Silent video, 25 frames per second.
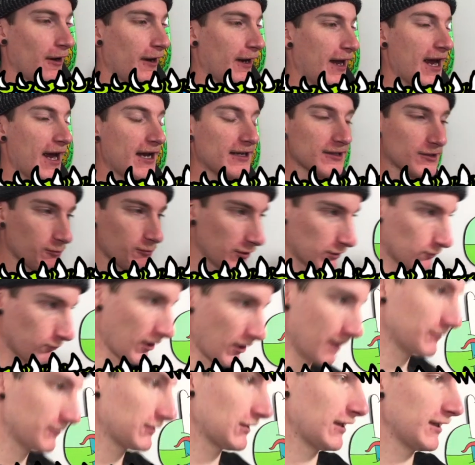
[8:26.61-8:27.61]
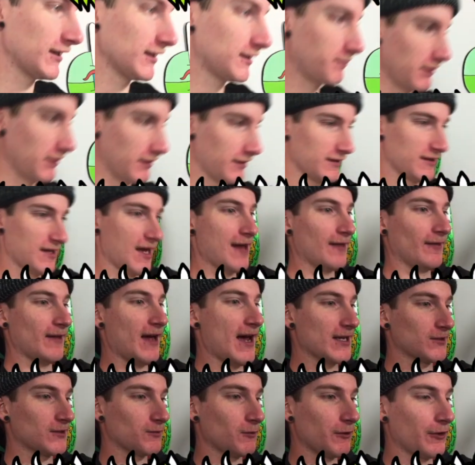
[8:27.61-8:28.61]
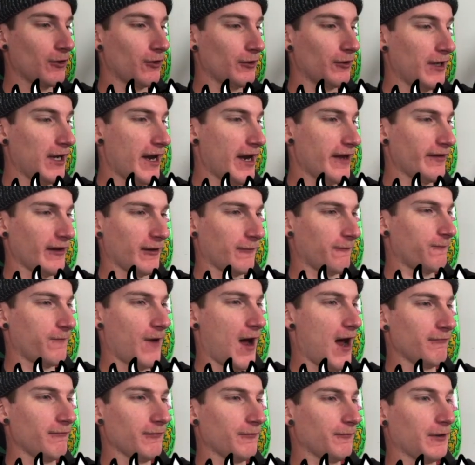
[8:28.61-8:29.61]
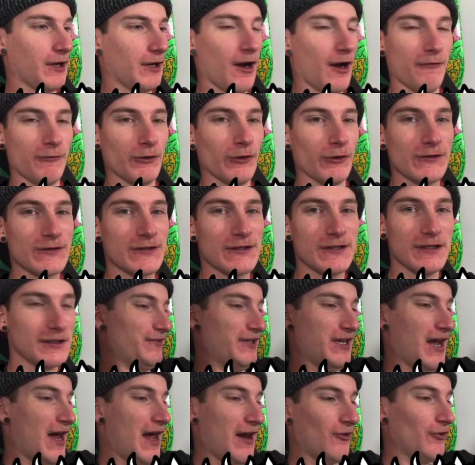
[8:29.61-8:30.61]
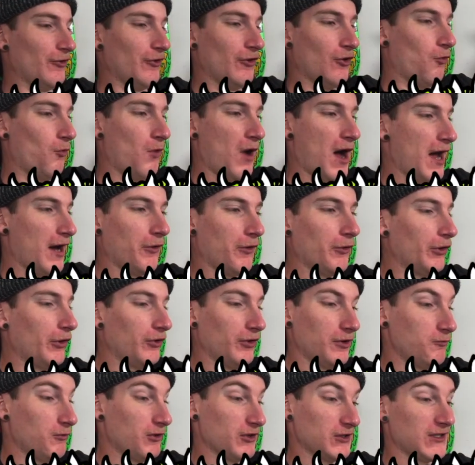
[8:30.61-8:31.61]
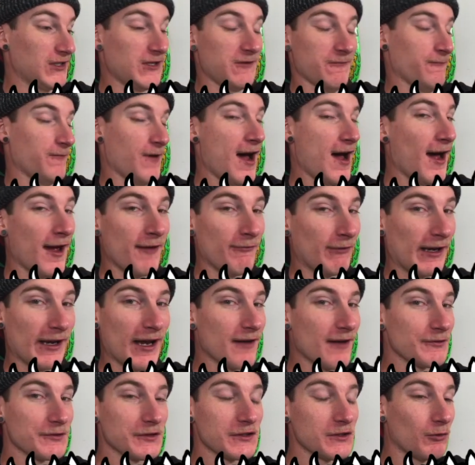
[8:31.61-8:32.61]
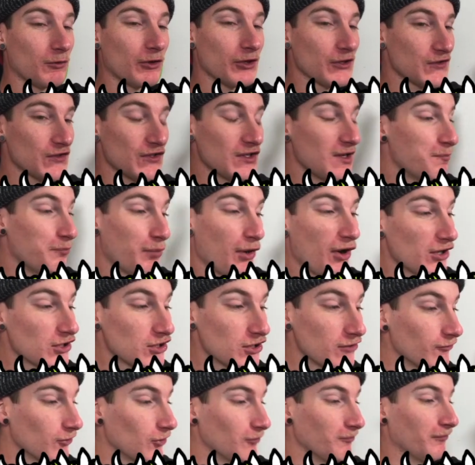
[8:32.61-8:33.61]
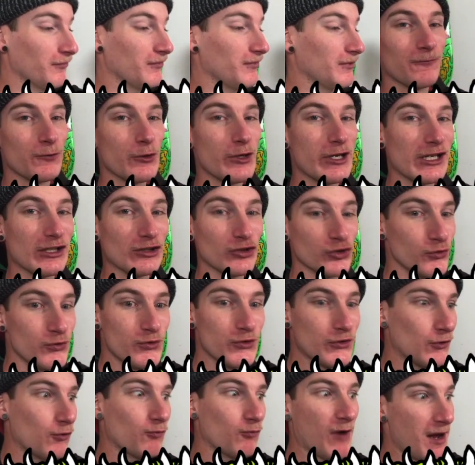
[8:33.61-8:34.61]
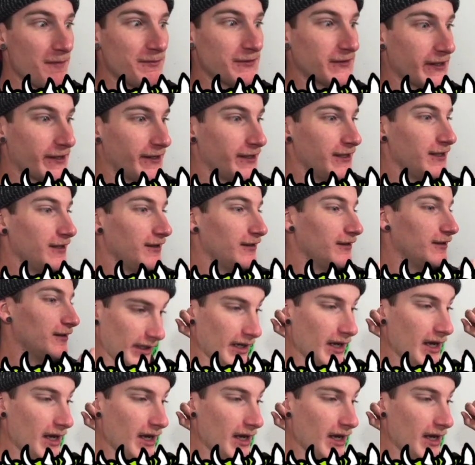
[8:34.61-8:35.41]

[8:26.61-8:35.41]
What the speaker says: Alright, I had to switch websites because that last one only had like 5 of the covers. Yeah, I don't know why I would only want to see 5. I obviously want to see a bunch of them. Freaking loser website.